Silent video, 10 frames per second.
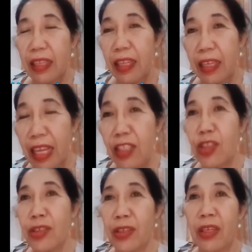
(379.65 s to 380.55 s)

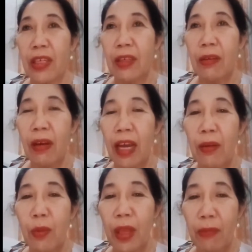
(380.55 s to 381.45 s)
nature, no?
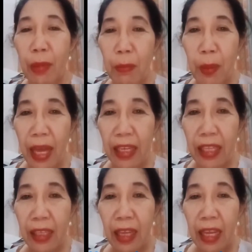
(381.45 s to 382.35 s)
And we have been
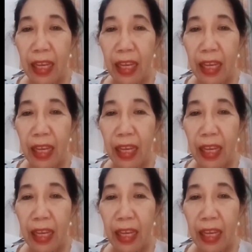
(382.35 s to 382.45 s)
planning